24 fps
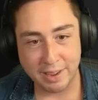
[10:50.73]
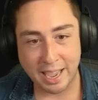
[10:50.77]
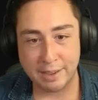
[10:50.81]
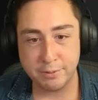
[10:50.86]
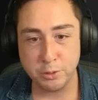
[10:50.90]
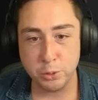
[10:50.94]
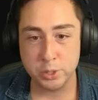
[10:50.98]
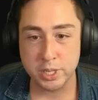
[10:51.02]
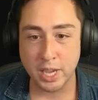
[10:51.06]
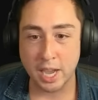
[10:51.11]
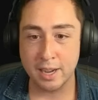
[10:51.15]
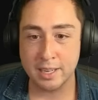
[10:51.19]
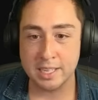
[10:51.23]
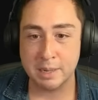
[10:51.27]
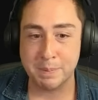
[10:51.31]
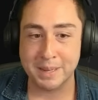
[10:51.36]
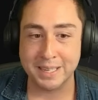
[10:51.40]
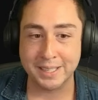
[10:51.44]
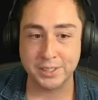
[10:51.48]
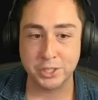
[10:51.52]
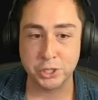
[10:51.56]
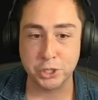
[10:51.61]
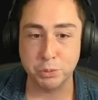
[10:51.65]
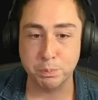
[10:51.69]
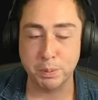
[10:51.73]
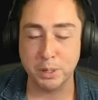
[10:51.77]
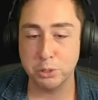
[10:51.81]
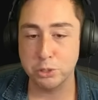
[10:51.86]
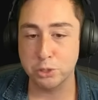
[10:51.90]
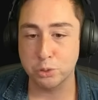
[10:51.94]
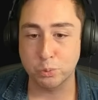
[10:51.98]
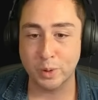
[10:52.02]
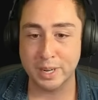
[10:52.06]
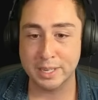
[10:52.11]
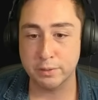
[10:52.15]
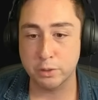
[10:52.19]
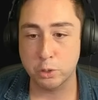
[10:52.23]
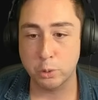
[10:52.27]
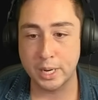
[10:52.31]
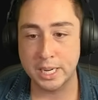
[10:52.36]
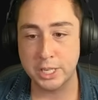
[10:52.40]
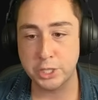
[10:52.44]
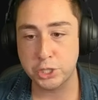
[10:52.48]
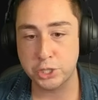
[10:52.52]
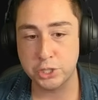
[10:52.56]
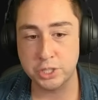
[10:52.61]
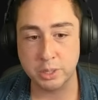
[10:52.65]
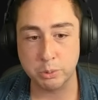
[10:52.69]
Have you talked about the supposed run of
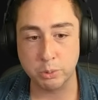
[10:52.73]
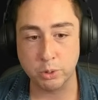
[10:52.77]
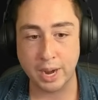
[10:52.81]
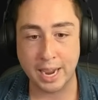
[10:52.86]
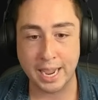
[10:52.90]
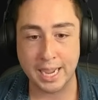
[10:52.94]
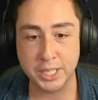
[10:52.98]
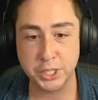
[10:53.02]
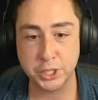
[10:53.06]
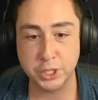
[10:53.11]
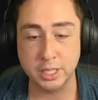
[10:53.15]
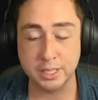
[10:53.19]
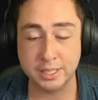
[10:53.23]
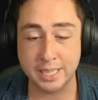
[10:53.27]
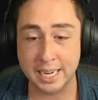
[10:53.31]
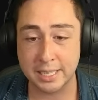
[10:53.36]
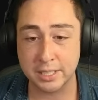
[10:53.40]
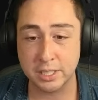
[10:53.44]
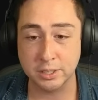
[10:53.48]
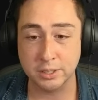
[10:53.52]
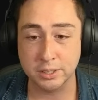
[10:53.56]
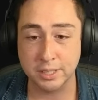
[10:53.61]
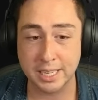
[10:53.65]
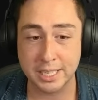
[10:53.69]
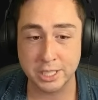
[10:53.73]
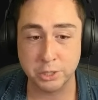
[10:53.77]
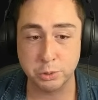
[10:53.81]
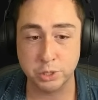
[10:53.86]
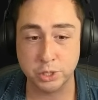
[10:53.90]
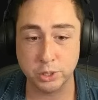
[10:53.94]
questions that were asked in a technical test,